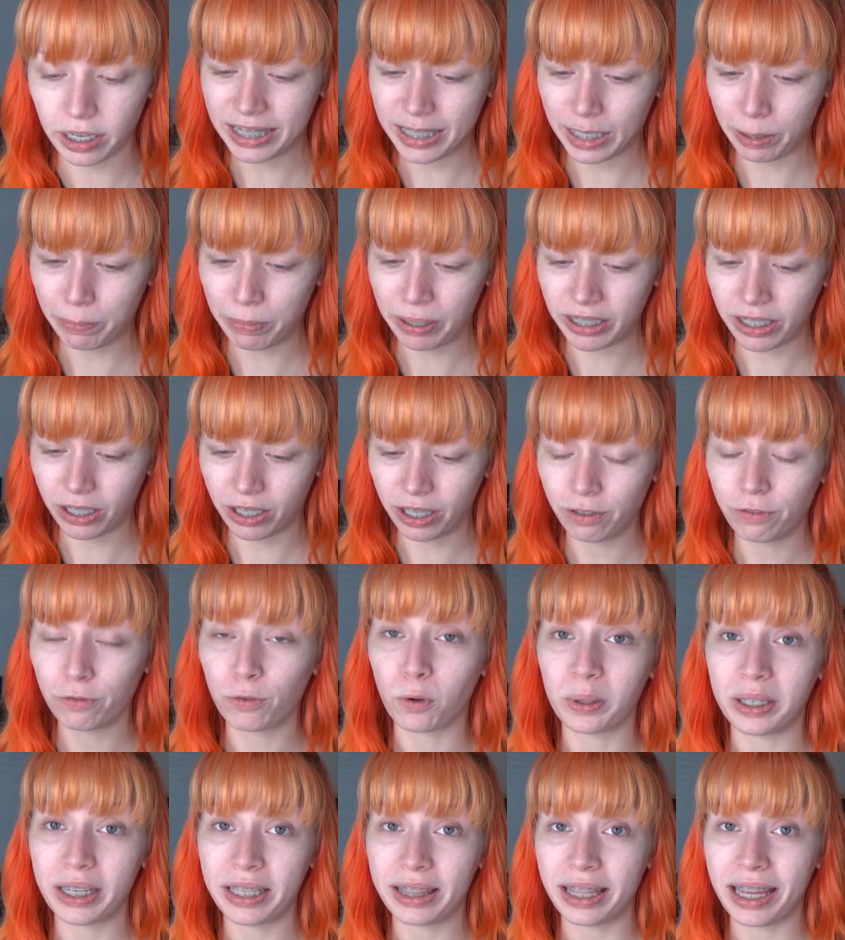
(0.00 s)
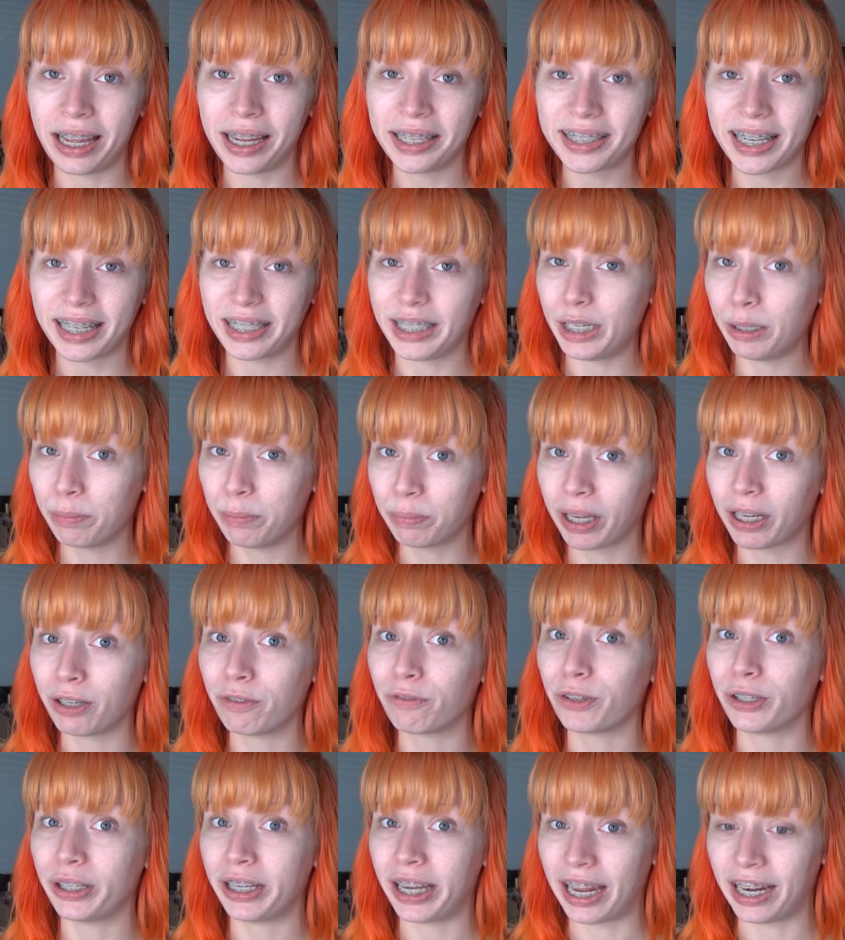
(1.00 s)
Since I picked out like 40 things, I keep like
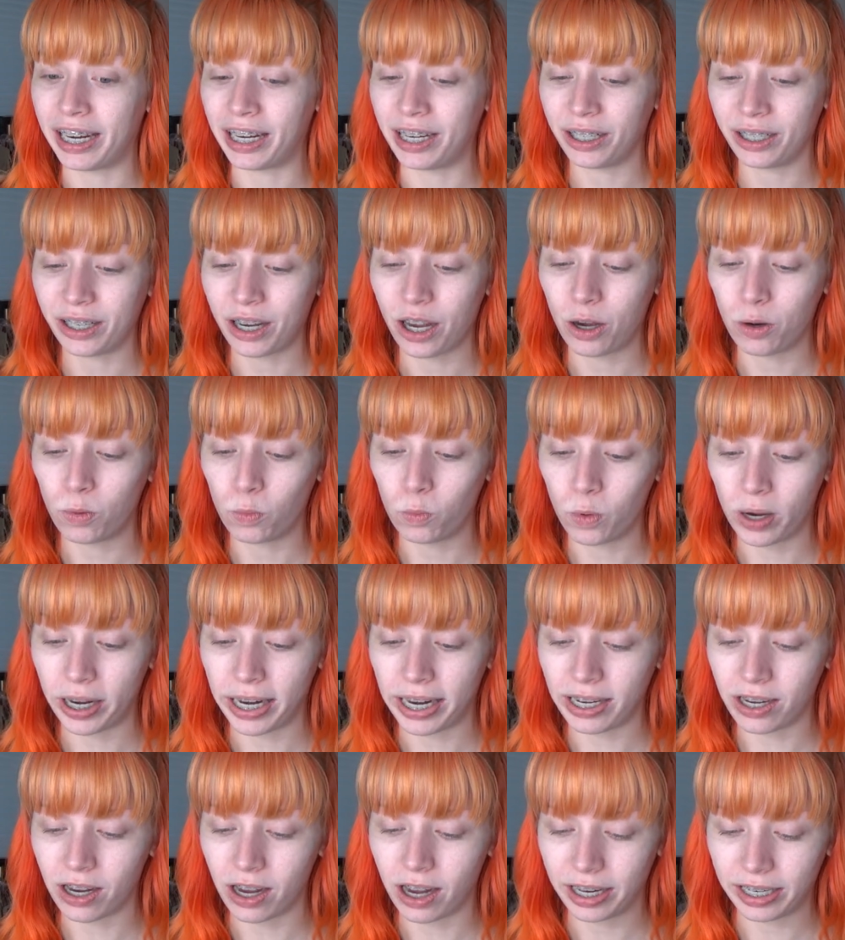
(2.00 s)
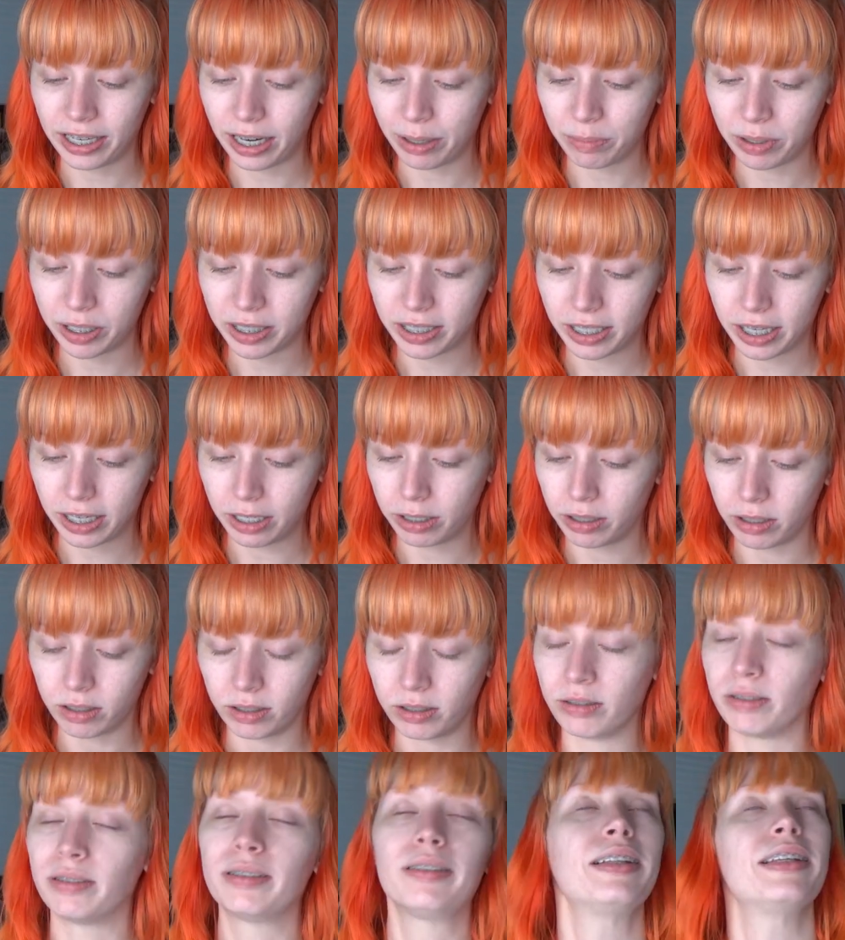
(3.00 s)
forgetting what I got, and I'm just gonna,
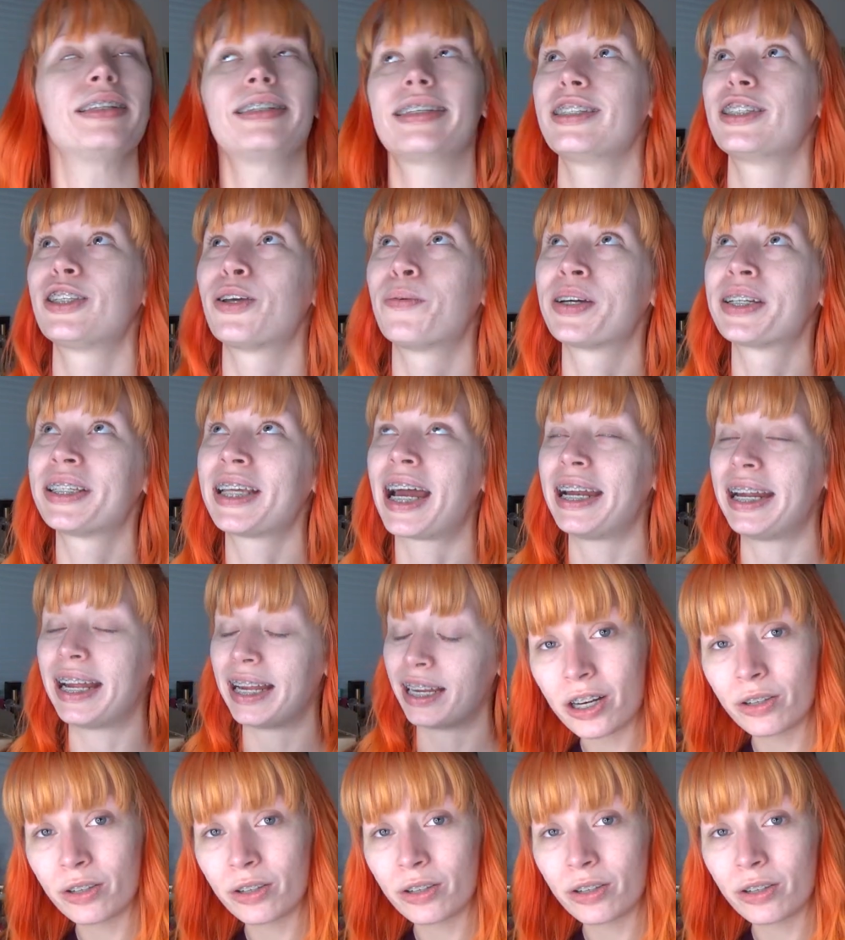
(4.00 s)
oh, this is so exciting.